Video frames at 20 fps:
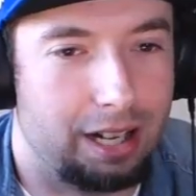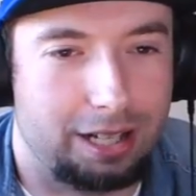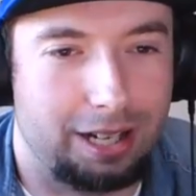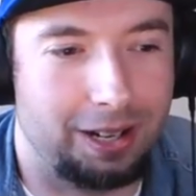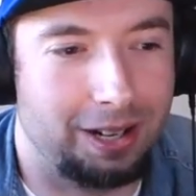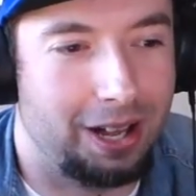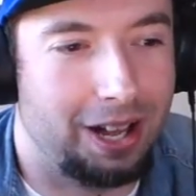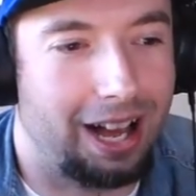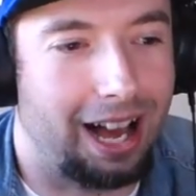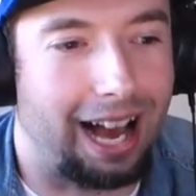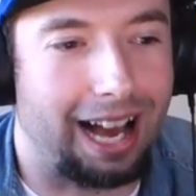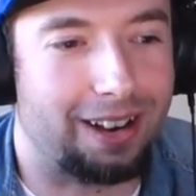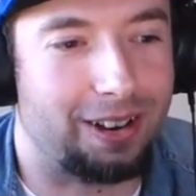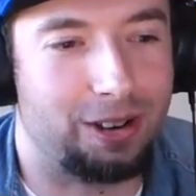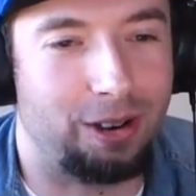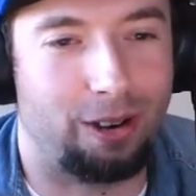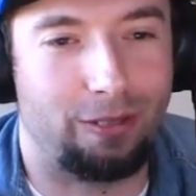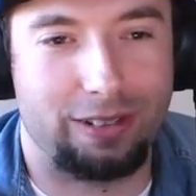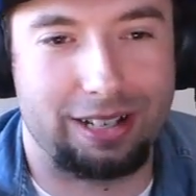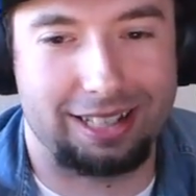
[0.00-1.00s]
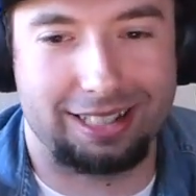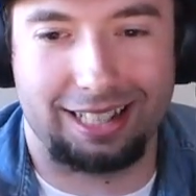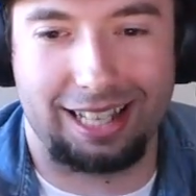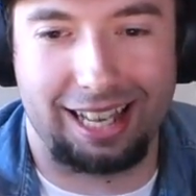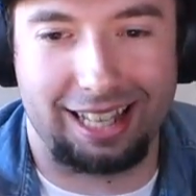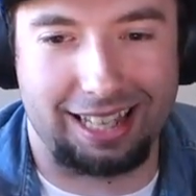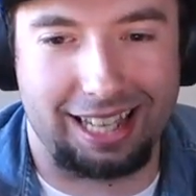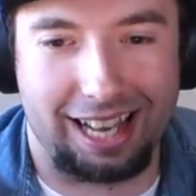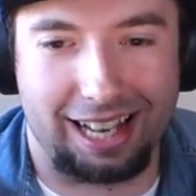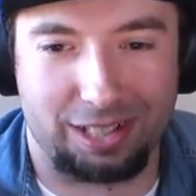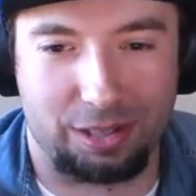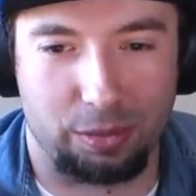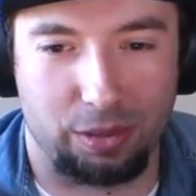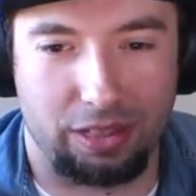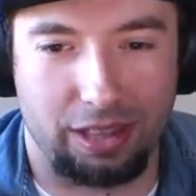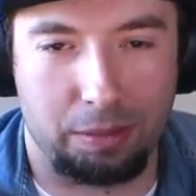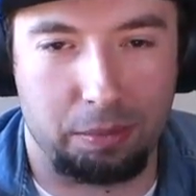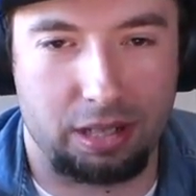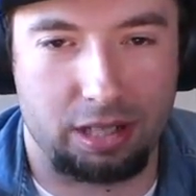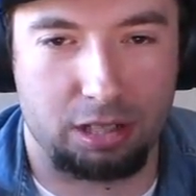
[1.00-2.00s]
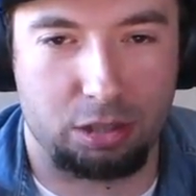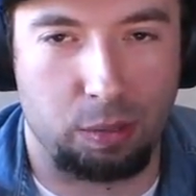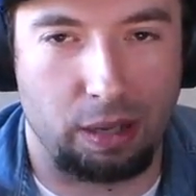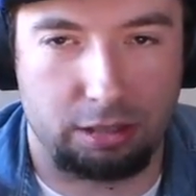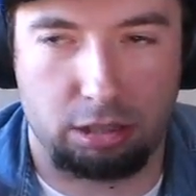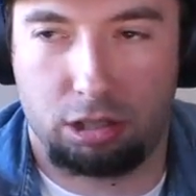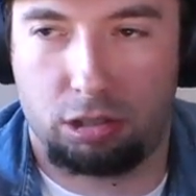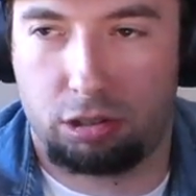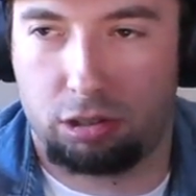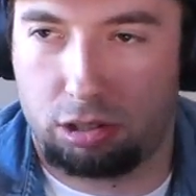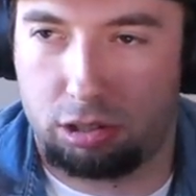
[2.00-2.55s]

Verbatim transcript: it, I don't know if it does that in the actual thing, but it just went...